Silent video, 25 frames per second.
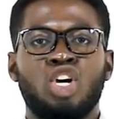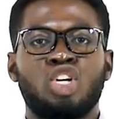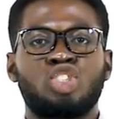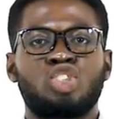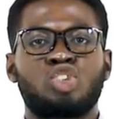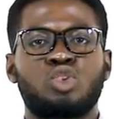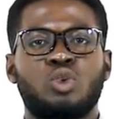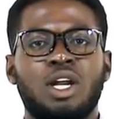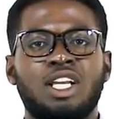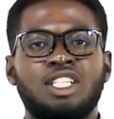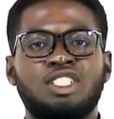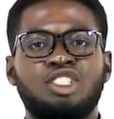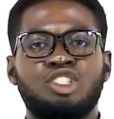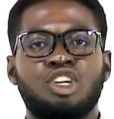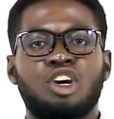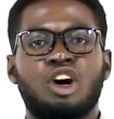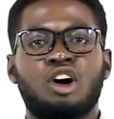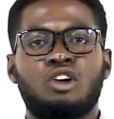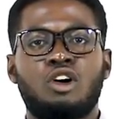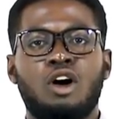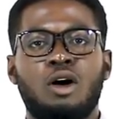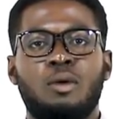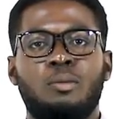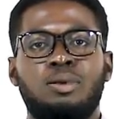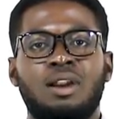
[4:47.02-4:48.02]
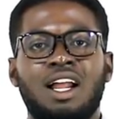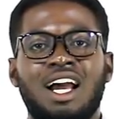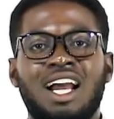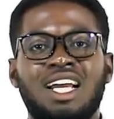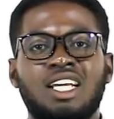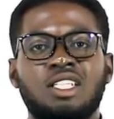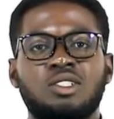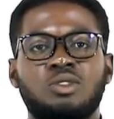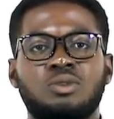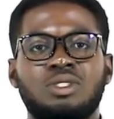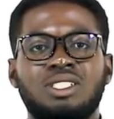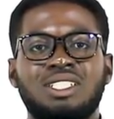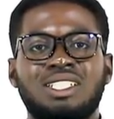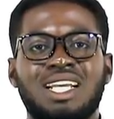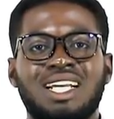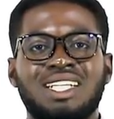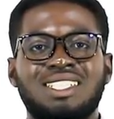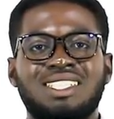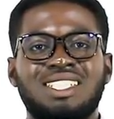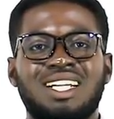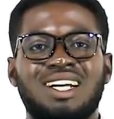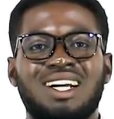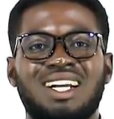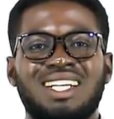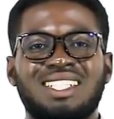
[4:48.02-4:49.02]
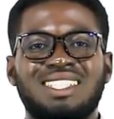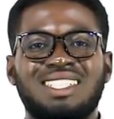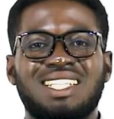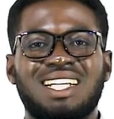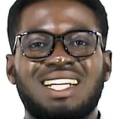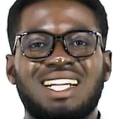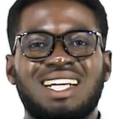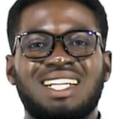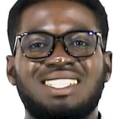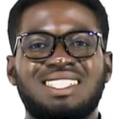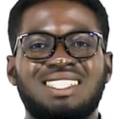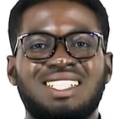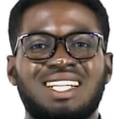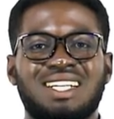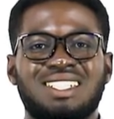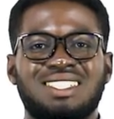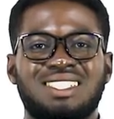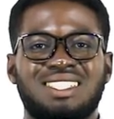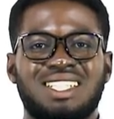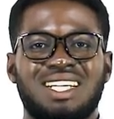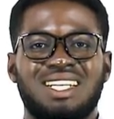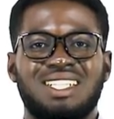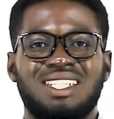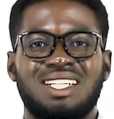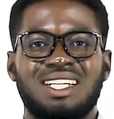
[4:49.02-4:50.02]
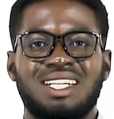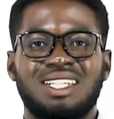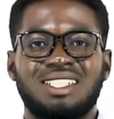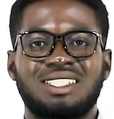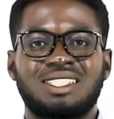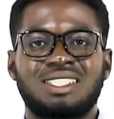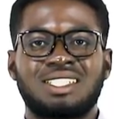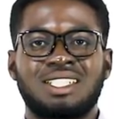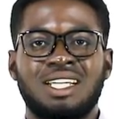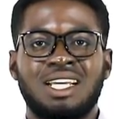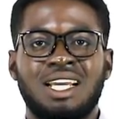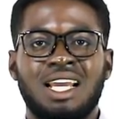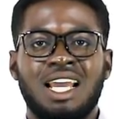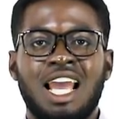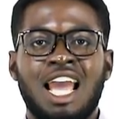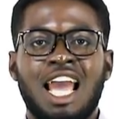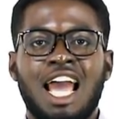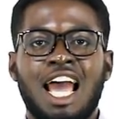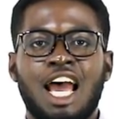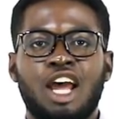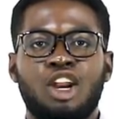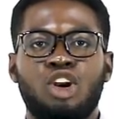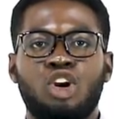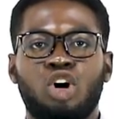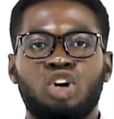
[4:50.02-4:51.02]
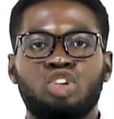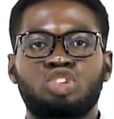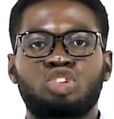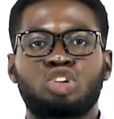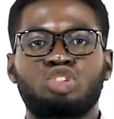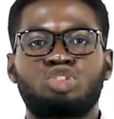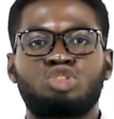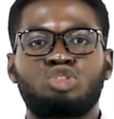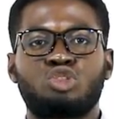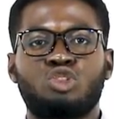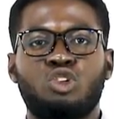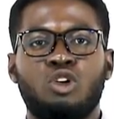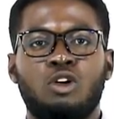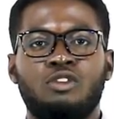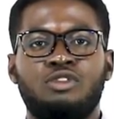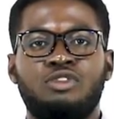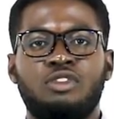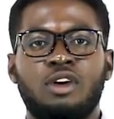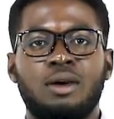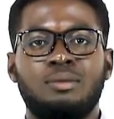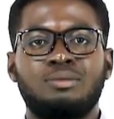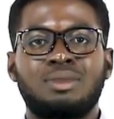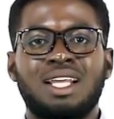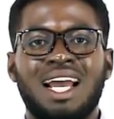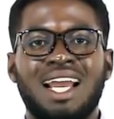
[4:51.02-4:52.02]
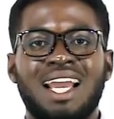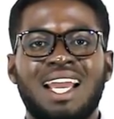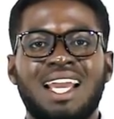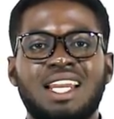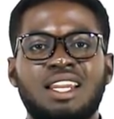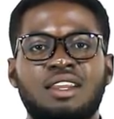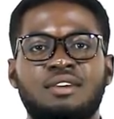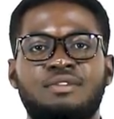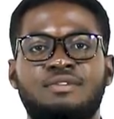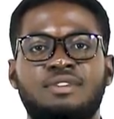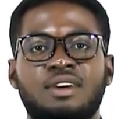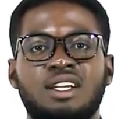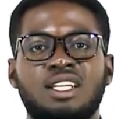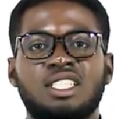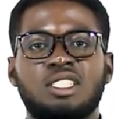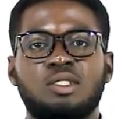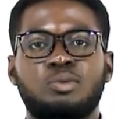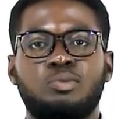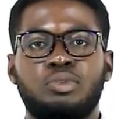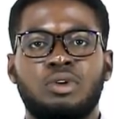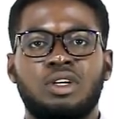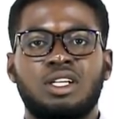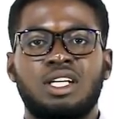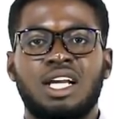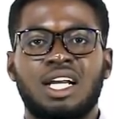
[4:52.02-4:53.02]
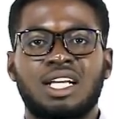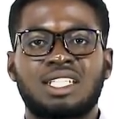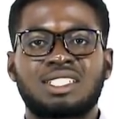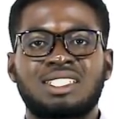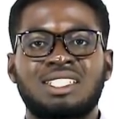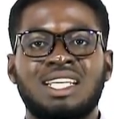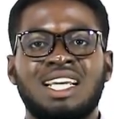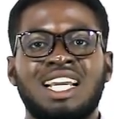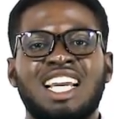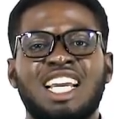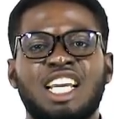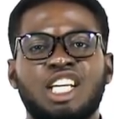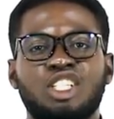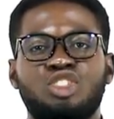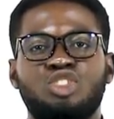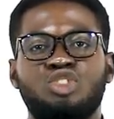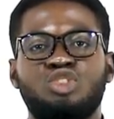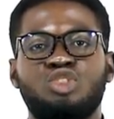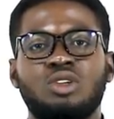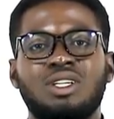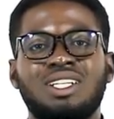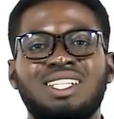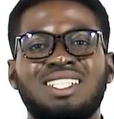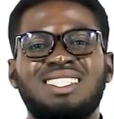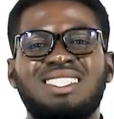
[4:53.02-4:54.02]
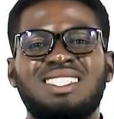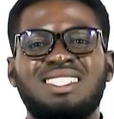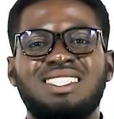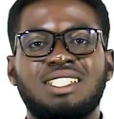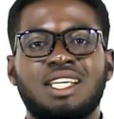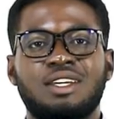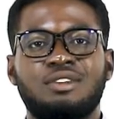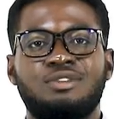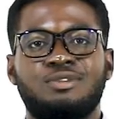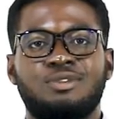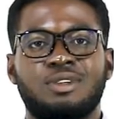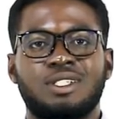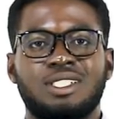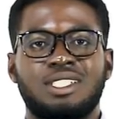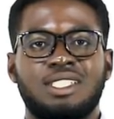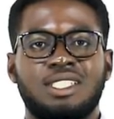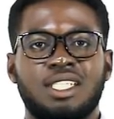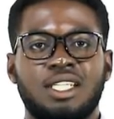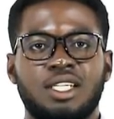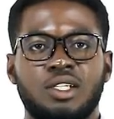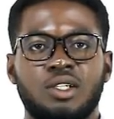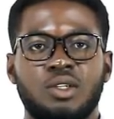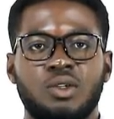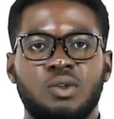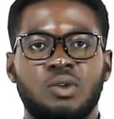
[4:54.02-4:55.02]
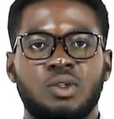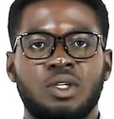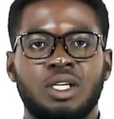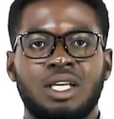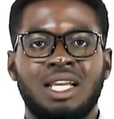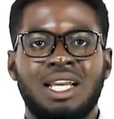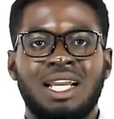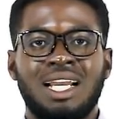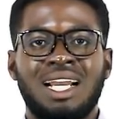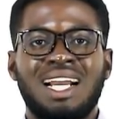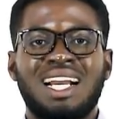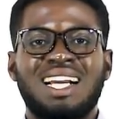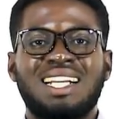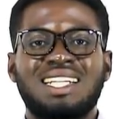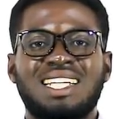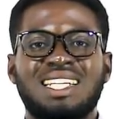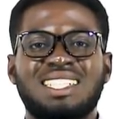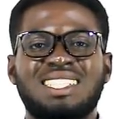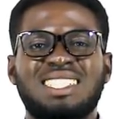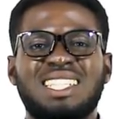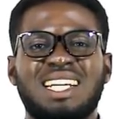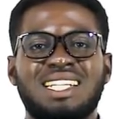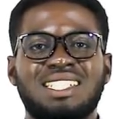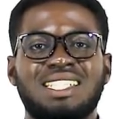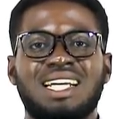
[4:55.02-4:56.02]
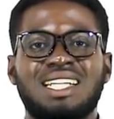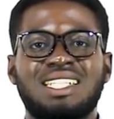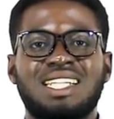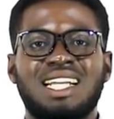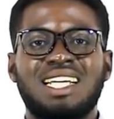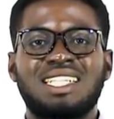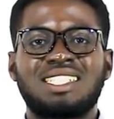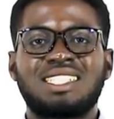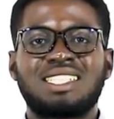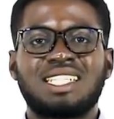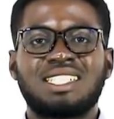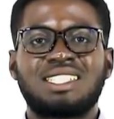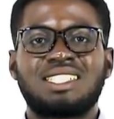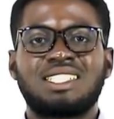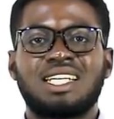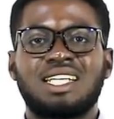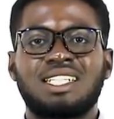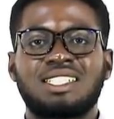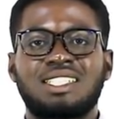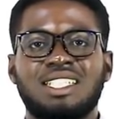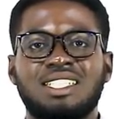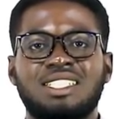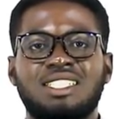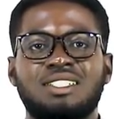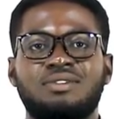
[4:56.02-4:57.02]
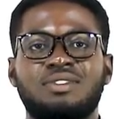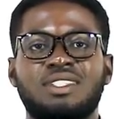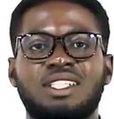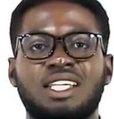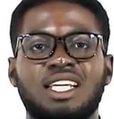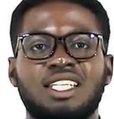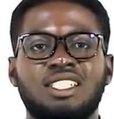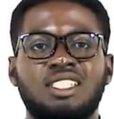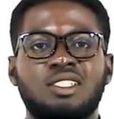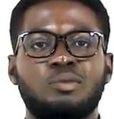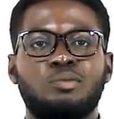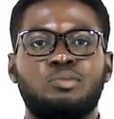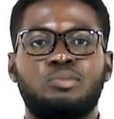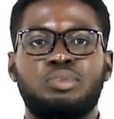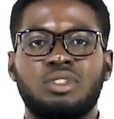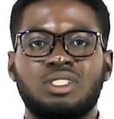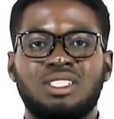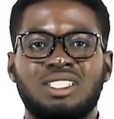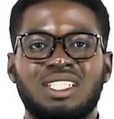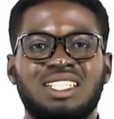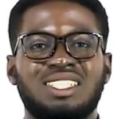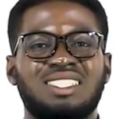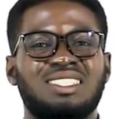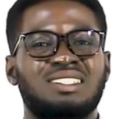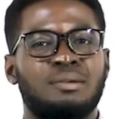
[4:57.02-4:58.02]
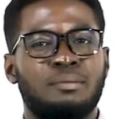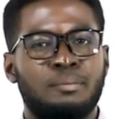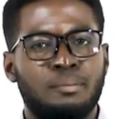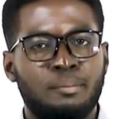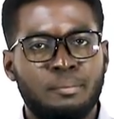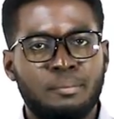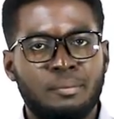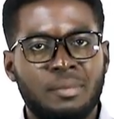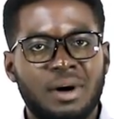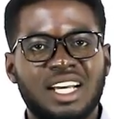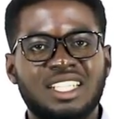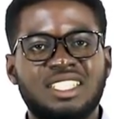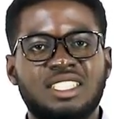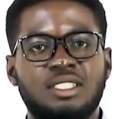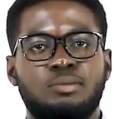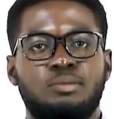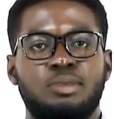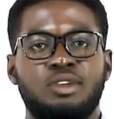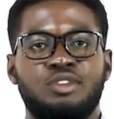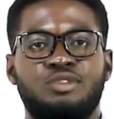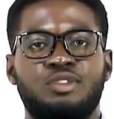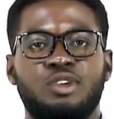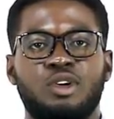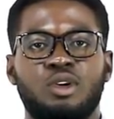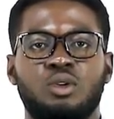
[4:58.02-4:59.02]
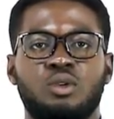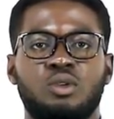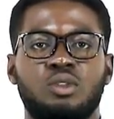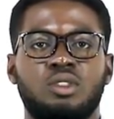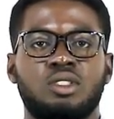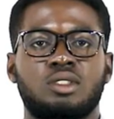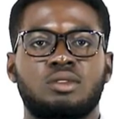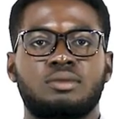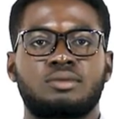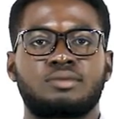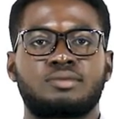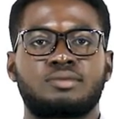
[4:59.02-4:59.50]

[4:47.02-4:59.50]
To ensure compliance with national and international standards, and also to confirm that any finished products is truly safe for sale, the standardization and certification process must be followed.